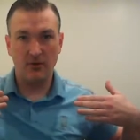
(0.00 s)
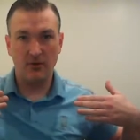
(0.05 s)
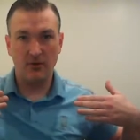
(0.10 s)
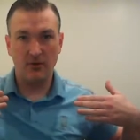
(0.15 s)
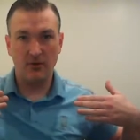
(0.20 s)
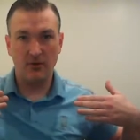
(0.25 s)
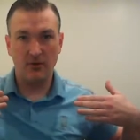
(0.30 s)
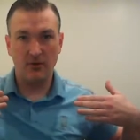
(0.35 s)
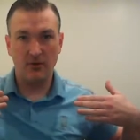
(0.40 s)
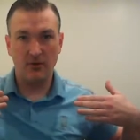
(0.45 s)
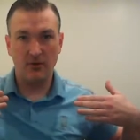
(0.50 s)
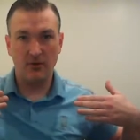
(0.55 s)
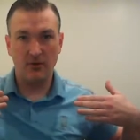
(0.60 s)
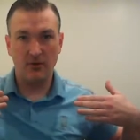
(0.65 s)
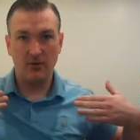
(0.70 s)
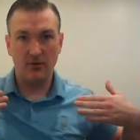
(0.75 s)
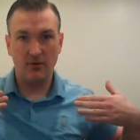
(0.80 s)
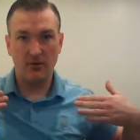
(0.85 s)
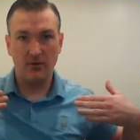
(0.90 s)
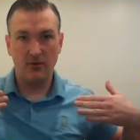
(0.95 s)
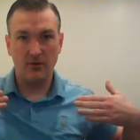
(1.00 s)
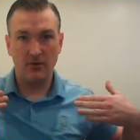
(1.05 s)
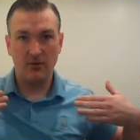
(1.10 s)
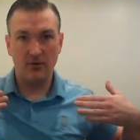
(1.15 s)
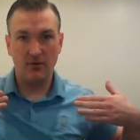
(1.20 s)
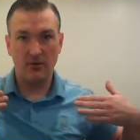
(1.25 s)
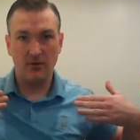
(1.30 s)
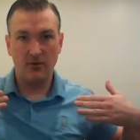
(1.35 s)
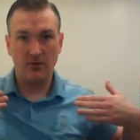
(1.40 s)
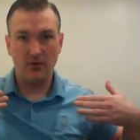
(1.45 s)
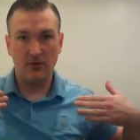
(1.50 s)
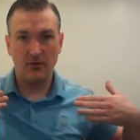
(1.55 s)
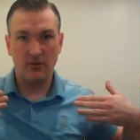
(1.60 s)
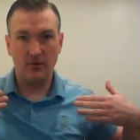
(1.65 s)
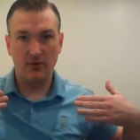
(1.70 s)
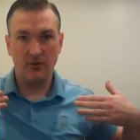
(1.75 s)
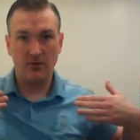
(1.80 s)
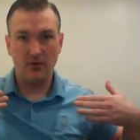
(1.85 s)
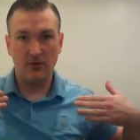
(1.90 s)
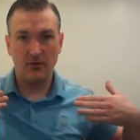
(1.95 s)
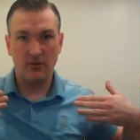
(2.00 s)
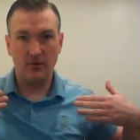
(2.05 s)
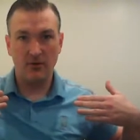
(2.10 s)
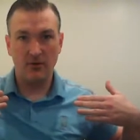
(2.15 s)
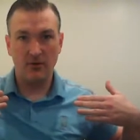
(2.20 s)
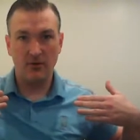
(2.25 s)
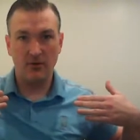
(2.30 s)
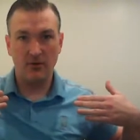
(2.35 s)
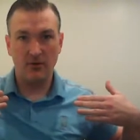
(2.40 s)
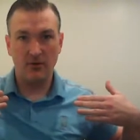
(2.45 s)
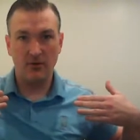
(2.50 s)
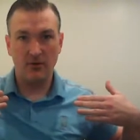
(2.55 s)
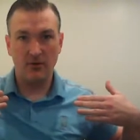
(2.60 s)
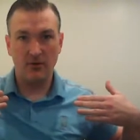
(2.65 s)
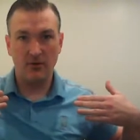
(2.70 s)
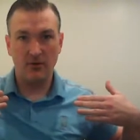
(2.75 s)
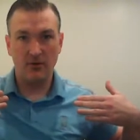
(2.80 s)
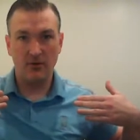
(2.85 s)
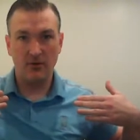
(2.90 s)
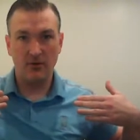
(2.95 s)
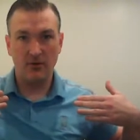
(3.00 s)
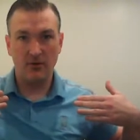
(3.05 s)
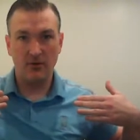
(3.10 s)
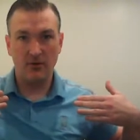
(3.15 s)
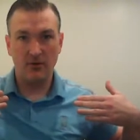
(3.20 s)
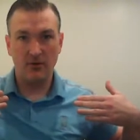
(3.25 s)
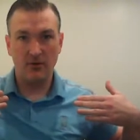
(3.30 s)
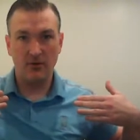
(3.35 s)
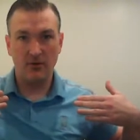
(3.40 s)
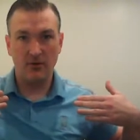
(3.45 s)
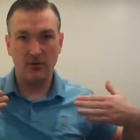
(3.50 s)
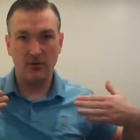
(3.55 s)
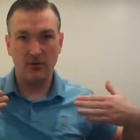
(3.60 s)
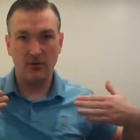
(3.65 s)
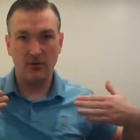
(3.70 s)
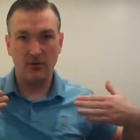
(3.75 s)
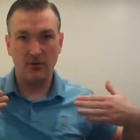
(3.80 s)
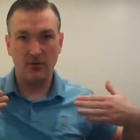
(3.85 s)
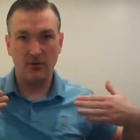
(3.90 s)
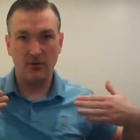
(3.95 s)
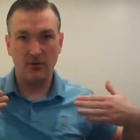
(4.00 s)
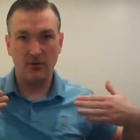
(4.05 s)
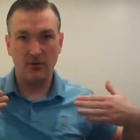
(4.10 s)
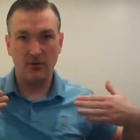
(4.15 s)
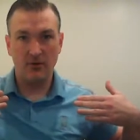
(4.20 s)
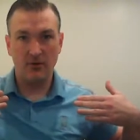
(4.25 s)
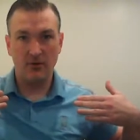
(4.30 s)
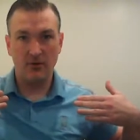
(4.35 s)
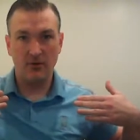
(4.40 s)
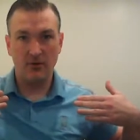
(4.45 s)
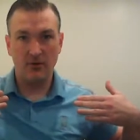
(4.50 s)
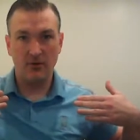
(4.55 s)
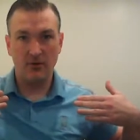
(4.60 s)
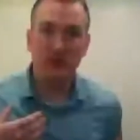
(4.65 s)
However, when you do that, your head moves forward, and then you end up putting more